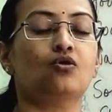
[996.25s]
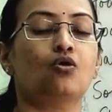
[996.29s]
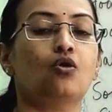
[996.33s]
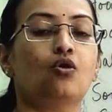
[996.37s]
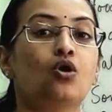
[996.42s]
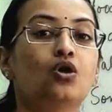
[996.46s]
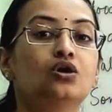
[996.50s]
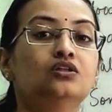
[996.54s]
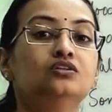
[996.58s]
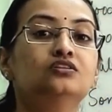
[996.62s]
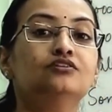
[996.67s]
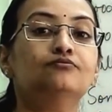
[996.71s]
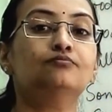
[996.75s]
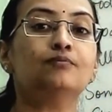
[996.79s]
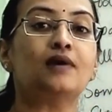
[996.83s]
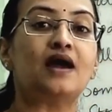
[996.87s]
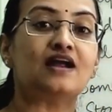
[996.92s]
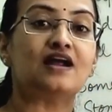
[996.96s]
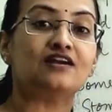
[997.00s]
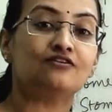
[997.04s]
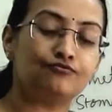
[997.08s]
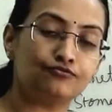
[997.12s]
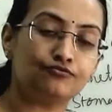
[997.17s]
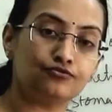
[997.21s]
all the
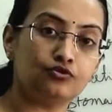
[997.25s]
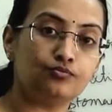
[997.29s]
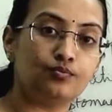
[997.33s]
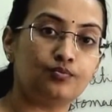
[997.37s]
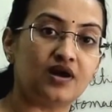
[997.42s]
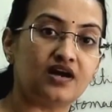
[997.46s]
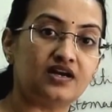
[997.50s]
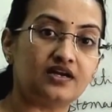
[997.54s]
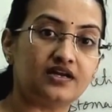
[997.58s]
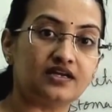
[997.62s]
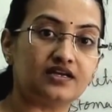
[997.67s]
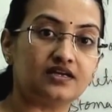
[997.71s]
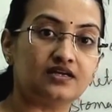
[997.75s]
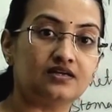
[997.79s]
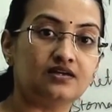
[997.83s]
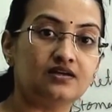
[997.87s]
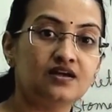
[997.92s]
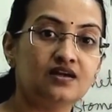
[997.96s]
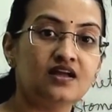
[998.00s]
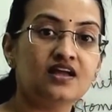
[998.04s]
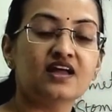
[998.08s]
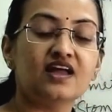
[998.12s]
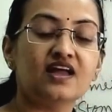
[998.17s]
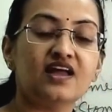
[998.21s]
bad food particle
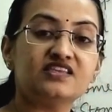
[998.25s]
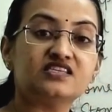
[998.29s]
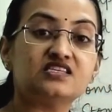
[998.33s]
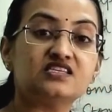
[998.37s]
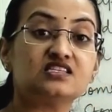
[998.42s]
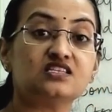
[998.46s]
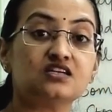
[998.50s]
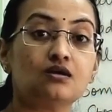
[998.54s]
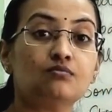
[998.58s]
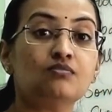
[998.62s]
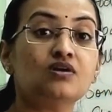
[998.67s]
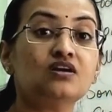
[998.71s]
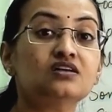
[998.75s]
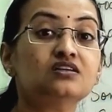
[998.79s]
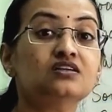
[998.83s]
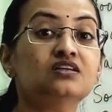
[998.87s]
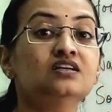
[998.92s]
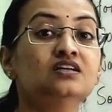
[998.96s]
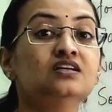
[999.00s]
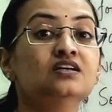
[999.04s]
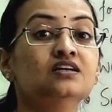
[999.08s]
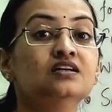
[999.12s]
and stomach